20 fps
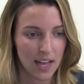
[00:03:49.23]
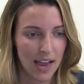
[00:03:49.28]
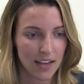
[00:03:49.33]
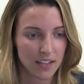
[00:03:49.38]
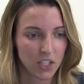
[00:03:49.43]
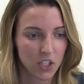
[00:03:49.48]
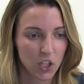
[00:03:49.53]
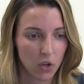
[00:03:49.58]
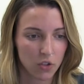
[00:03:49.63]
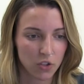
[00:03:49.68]

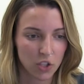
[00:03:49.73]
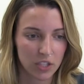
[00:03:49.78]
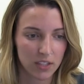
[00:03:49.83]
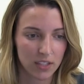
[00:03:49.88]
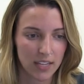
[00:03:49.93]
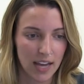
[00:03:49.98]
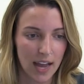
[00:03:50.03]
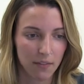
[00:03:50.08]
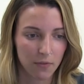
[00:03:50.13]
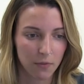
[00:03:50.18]
as a coaching
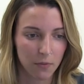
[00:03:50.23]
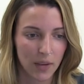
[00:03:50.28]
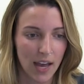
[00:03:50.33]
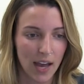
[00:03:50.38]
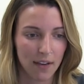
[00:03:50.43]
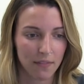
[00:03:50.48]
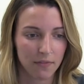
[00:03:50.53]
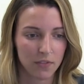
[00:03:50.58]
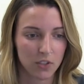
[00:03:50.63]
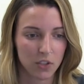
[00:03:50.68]
staff, we
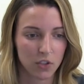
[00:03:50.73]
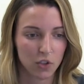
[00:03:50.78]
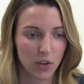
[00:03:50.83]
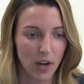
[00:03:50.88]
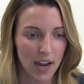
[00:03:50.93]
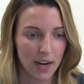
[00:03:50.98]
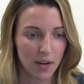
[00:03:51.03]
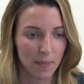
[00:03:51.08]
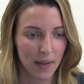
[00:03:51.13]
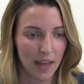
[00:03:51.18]
have to
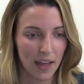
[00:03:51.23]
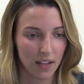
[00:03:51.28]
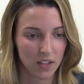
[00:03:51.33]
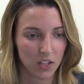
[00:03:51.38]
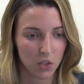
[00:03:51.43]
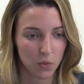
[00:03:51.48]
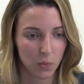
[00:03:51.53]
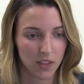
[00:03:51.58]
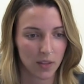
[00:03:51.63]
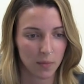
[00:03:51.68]
try to
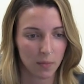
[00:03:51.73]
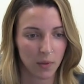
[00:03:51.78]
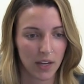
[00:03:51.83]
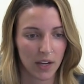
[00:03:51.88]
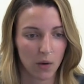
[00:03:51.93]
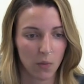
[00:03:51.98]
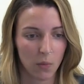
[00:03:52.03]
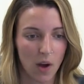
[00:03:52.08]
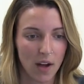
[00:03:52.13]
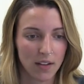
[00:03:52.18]
balance what the
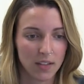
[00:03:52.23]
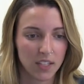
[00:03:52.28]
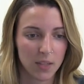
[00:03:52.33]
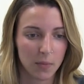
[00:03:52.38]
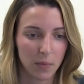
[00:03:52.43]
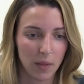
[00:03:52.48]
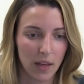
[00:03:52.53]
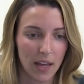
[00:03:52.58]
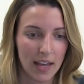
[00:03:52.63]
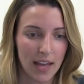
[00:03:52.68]
player wants
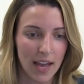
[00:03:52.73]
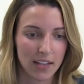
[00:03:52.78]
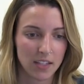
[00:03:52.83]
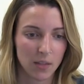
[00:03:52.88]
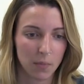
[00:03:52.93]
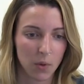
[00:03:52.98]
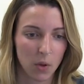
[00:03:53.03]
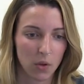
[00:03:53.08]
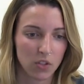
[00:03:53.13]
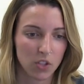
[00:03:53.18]
to play as
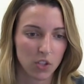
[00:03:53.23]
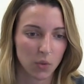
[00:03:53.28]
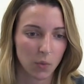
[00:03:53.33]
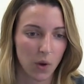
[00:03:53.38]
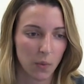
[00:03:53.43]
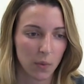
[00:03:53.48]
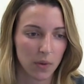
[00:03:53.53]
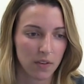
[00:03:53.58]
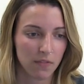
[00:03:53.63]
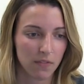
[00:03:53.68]
opposed to
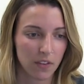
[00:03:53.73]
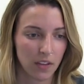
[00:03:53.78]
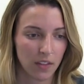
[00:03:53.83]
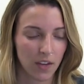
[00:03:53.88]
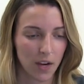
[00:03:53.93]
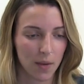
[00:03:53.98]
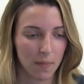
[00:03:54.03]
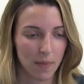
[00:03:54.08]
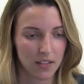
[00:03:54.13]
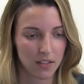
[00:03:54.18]
what we feel
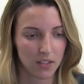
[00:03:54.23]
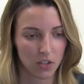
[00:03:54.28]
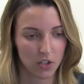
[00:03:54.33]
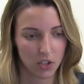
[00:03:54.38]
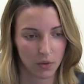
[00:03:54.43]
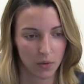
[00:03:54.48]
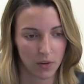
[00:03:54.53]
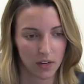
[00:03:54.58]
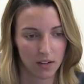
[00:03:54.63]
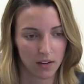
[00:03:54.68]
they're best at
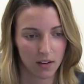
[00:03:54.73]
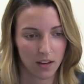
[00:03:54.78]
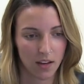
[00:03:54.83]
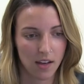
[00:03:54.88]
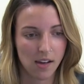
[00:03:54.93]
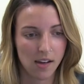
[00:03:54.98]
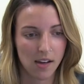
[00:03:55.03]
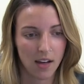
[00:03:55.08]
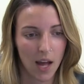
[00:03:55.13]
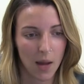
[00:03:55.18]
doing.
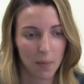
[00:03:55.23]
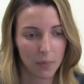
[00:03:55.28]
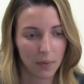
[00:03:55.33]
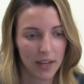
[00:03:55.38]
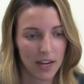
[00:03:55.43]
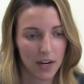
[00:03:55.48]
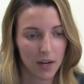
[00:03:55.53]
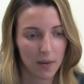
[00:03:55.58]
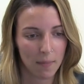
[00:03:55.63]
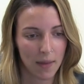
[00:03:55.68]
A
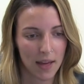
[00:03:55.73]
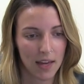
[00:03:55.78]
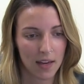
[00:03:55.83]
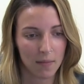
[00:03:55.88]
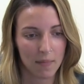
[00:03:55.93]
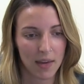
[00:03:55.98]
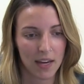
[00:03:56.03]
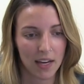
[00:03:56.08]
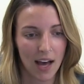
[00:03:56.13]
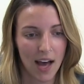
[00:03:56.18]
player
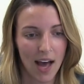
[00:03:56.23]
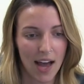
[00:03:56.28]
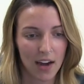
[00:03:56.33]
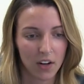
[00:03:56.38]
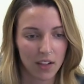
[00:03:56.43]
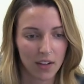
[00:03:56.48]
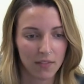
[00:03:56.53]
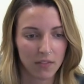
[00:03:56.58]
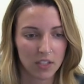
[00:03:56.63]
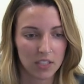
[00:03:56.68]
might make a
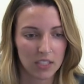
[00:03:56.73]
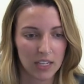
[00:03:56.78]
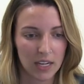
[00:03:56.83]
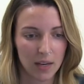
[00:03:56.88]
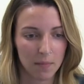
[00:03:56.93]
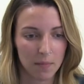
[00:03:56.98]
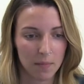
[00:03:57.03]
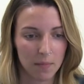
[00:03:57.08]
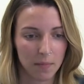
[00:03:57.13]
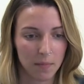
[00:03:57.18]
higher level
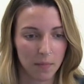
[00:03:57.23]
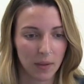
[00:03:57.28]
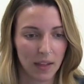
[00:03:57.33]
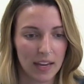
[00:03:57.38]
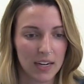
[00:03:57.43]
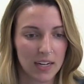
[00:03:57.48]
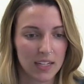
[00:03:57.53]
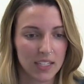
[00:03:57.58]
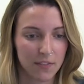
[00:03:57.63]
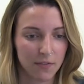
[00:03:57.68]
team
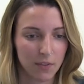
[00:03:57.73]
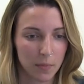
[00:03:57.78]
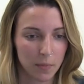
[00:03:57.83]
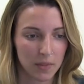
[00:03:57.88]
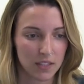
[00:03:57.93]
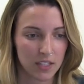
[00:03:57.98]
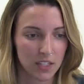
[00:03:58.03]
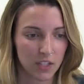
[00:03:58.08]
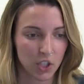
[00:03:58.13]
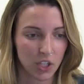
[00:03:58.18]
play in a different
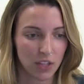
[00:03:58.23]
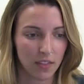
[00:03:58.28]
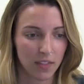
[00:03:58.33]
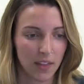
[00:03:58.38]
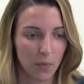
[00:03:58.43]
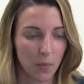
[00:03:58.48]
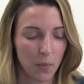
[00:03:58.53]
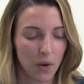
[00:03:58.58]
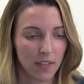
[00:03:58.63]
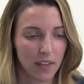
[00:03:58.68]
position
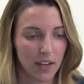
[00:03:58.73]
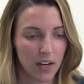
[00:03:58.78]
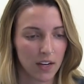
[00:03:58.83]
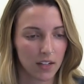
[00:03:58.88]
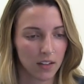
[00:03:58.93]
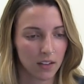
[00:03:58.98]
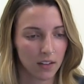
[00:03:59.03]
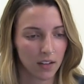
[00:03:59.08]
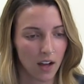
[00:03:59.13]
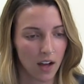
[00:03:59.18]
than what
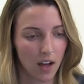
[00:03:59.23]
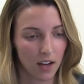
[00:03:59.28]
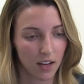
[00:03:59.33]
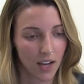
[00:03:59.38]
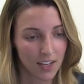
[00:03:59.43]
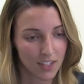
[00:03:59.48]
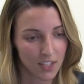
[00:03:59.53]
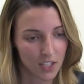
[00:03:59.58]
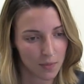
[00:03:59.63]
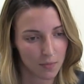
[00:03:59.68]
they're
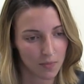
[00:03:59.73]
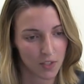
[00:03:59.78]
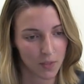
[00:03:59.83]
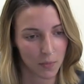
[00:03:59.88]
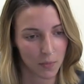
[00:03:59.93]
accustomed to